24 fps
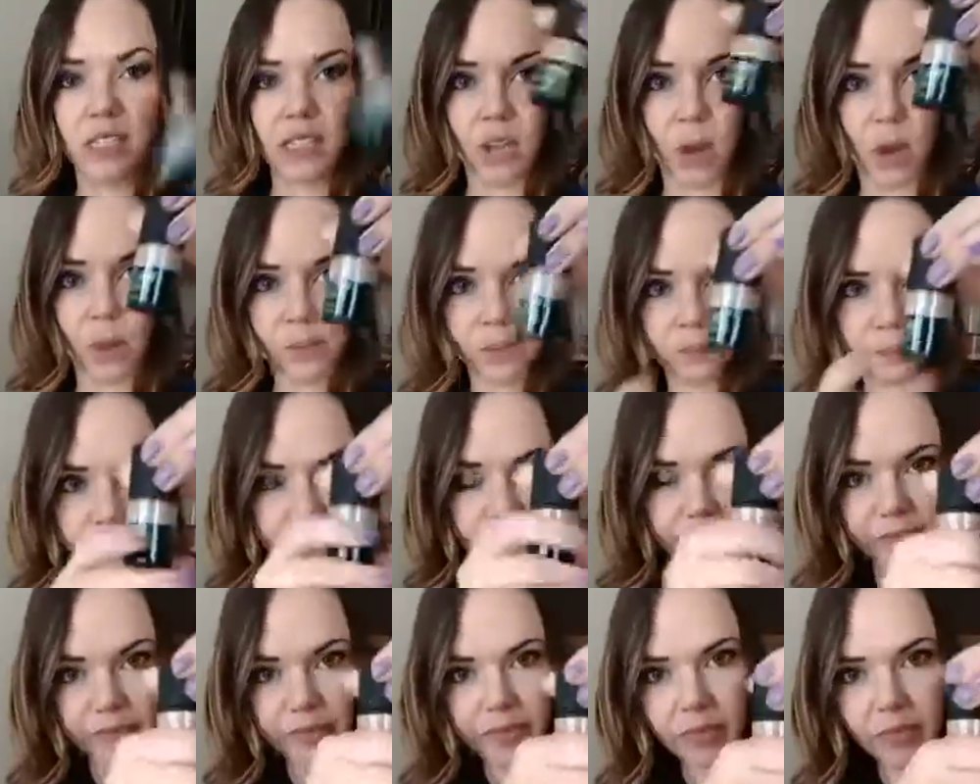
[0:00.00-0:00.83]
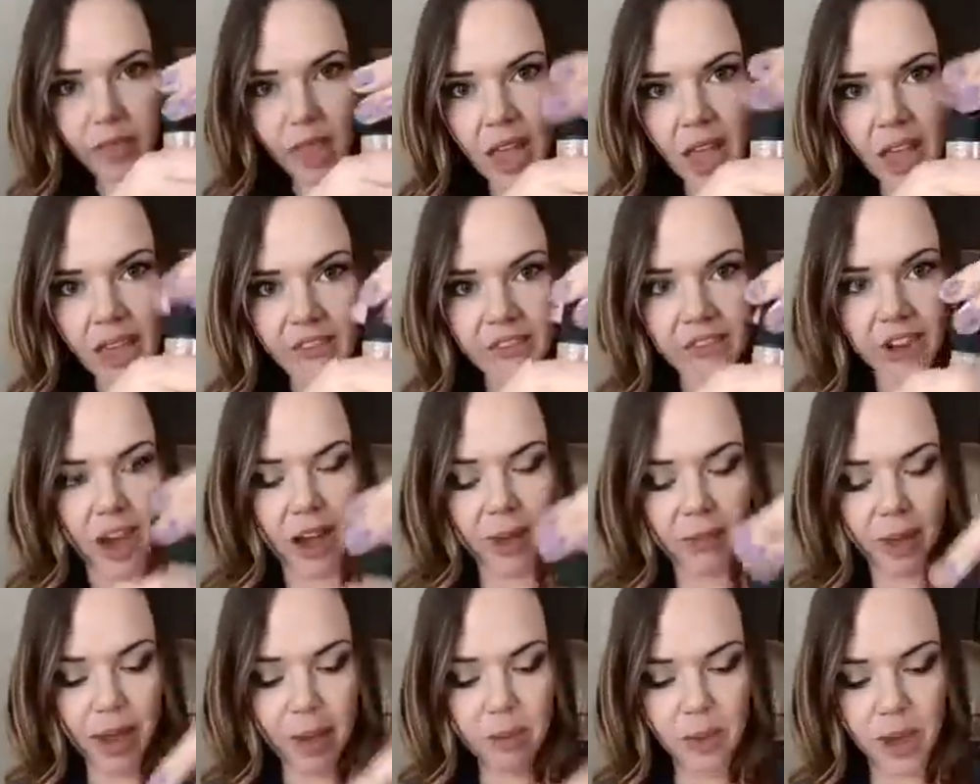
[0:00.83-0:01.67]
So I've got
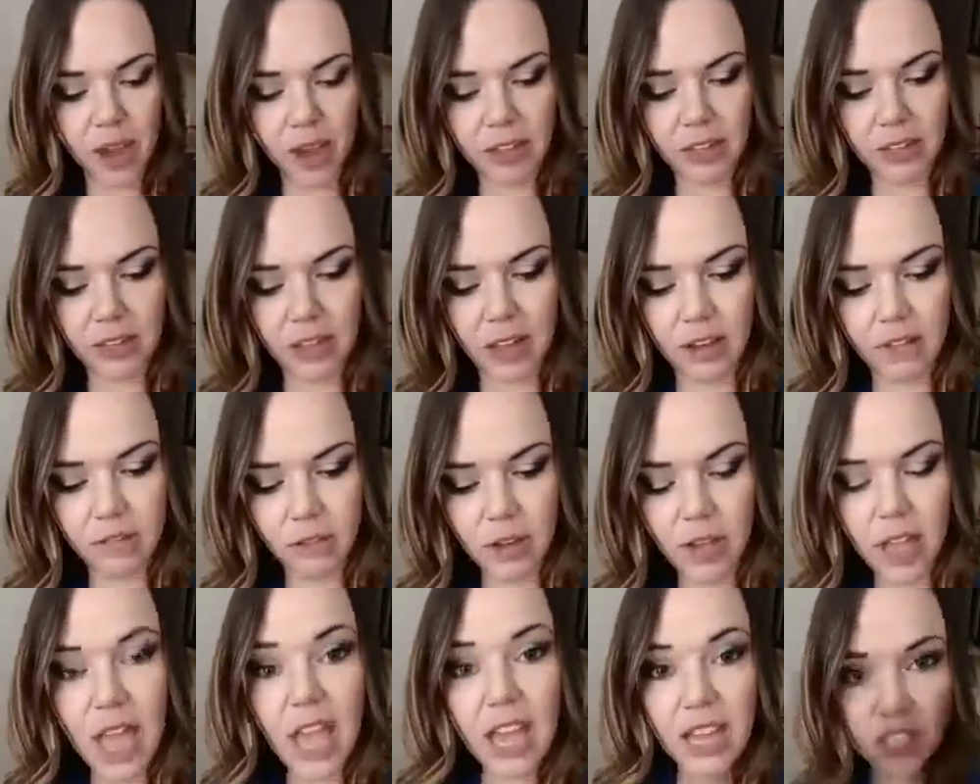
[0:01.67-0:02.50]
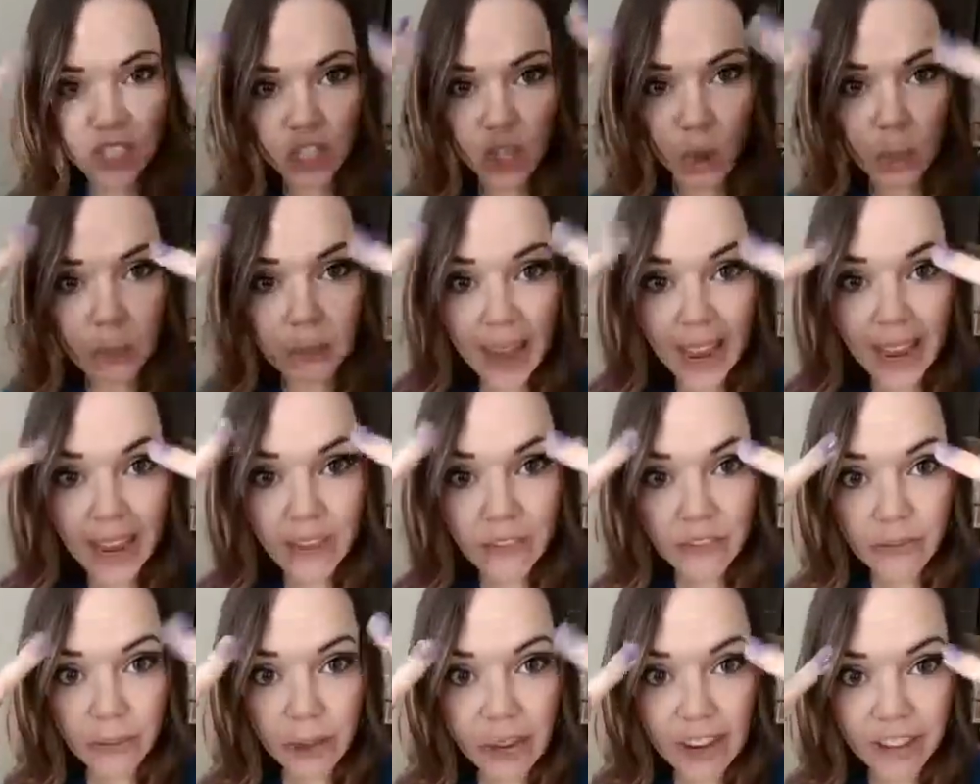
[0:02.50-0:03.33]
my bottle of, so my
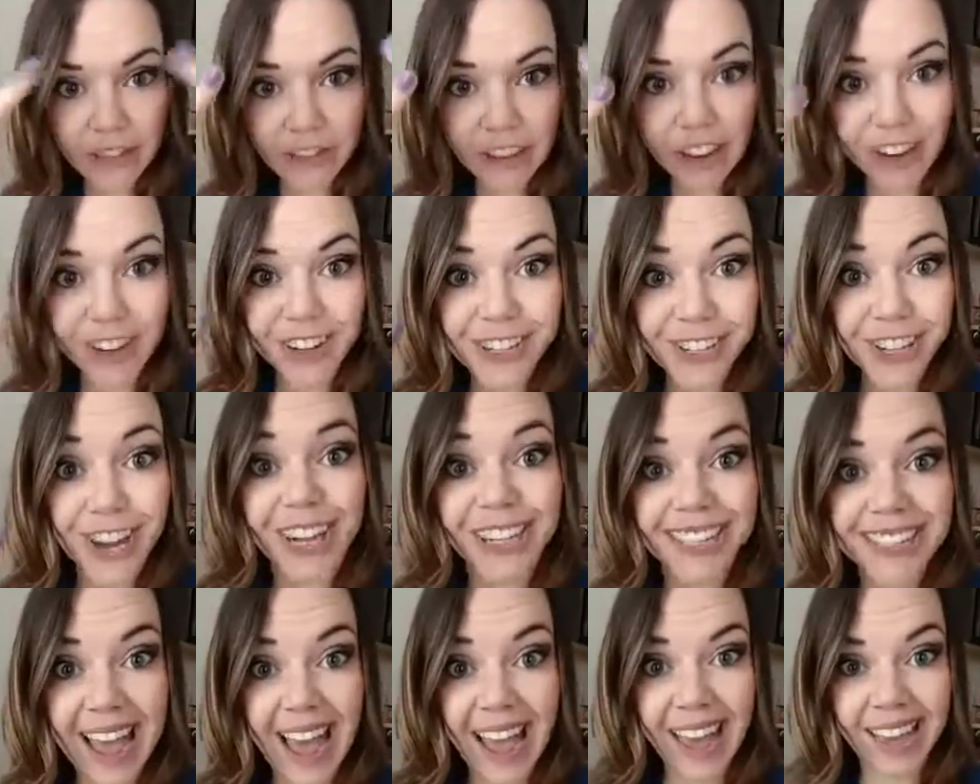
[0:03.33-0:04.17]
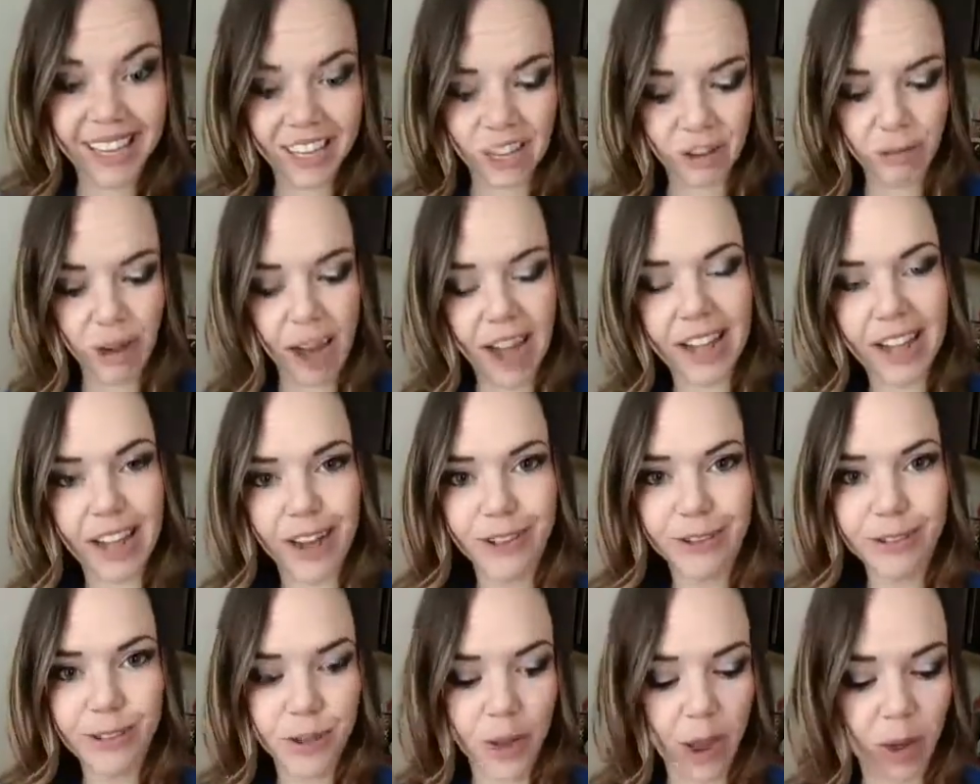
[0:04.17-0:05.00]
ring fingers are tacky right now,
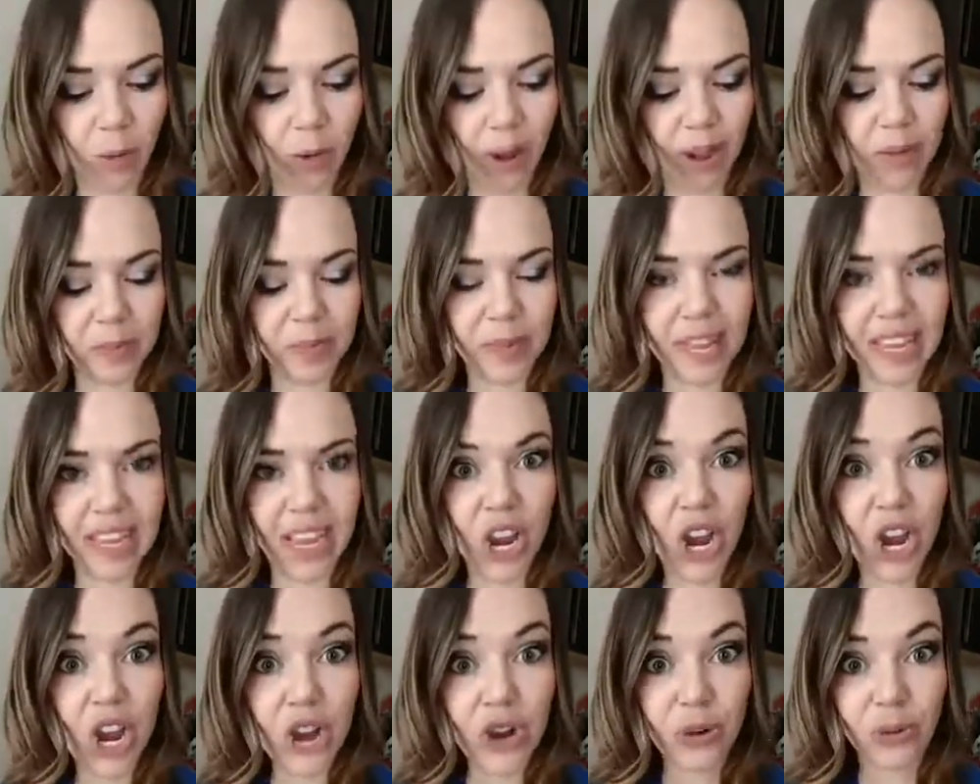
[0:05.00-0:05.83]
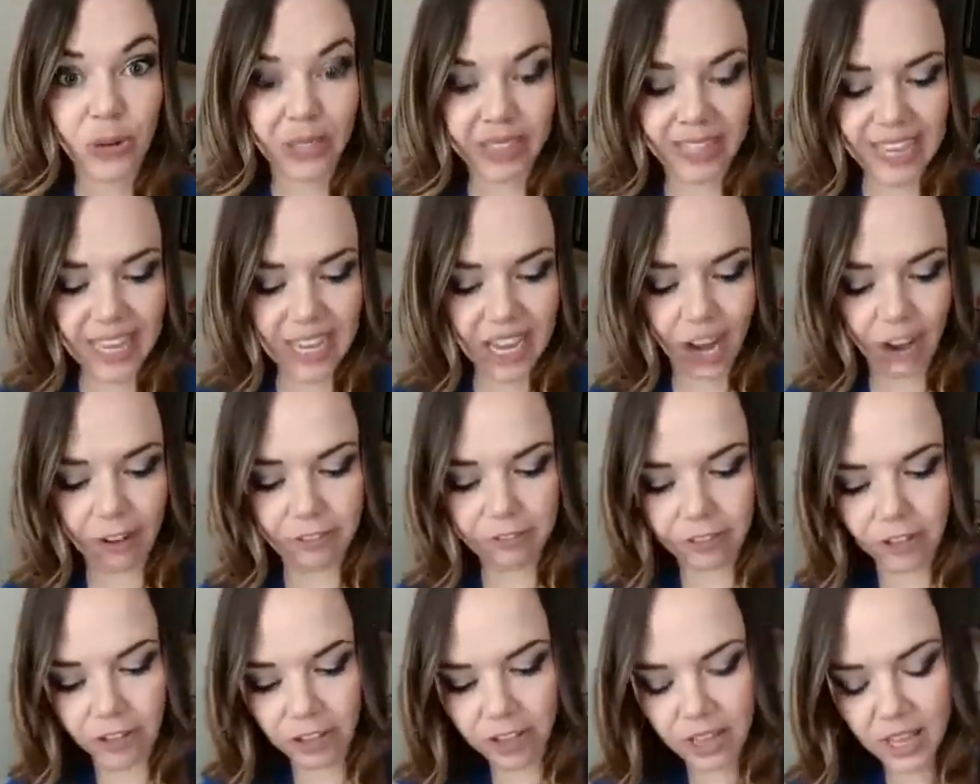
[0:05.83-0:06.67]
so I want to be really
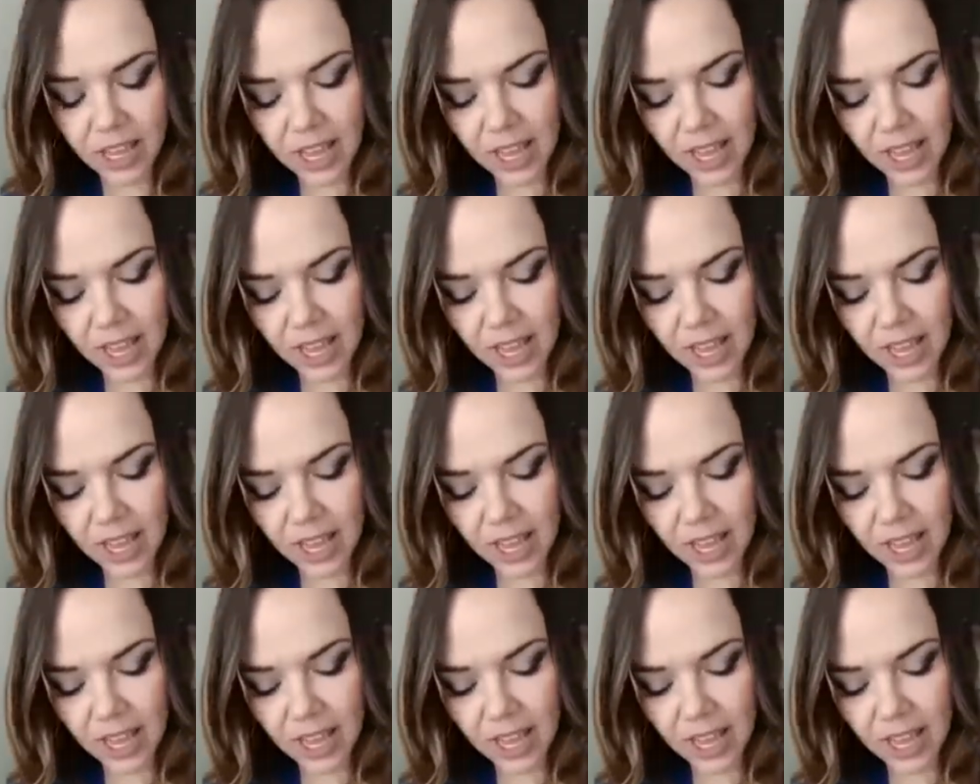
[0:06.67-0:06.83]
careful.